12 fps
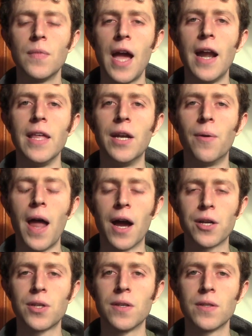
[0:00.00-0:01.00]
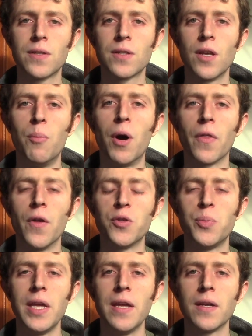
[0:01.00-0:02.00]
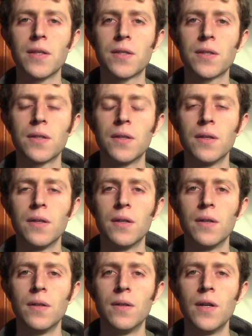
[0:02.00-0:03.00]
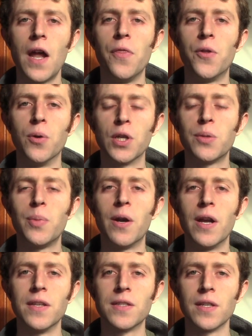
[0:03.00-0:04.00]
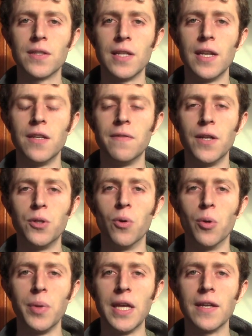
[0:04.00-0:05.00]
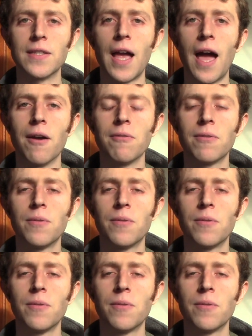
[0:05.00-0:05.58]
and interactions among those beings, and through experiences that individual beings have.